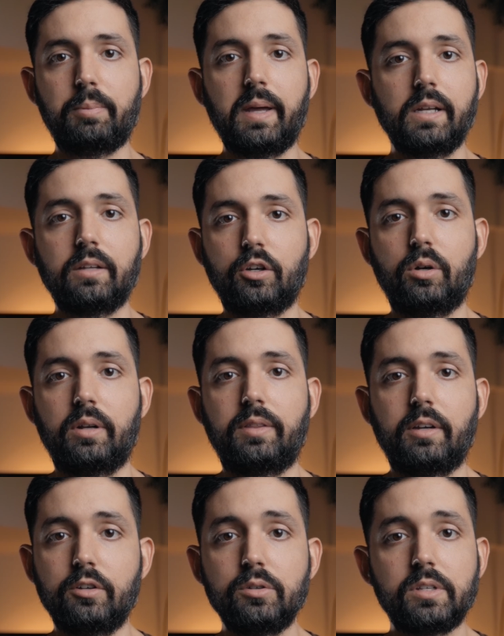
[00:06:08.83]
Depending on the codec that
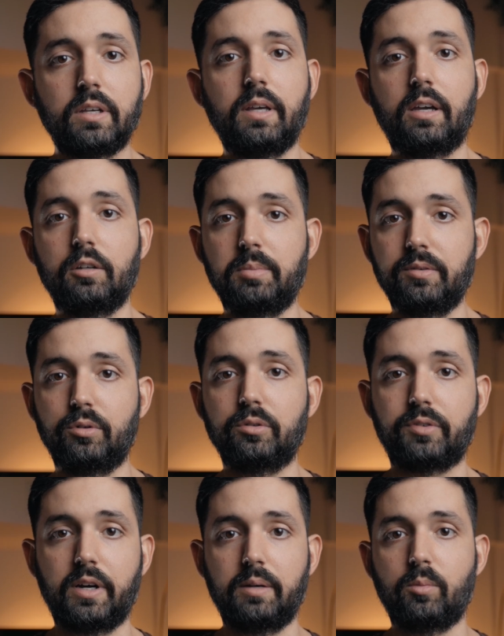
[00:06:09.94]
you're using, it could be full
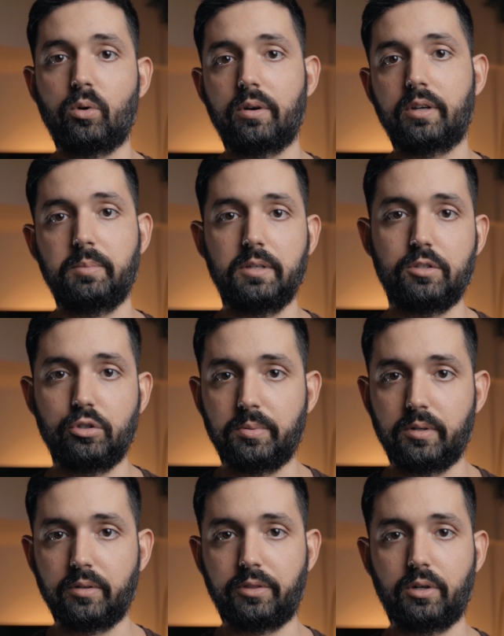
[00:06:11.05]
frame or it could be
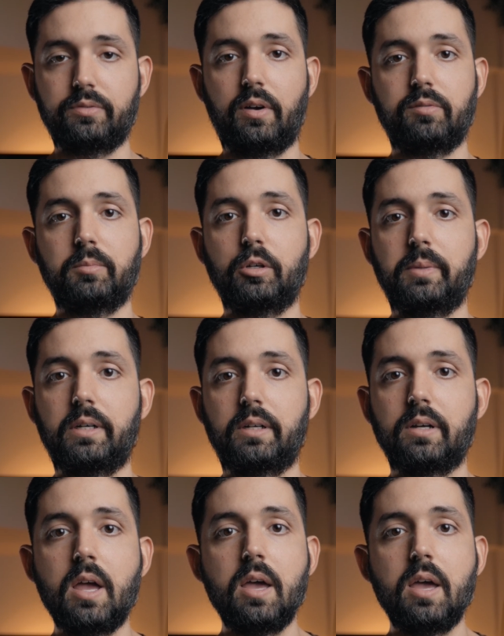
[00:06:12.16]
super 35mm,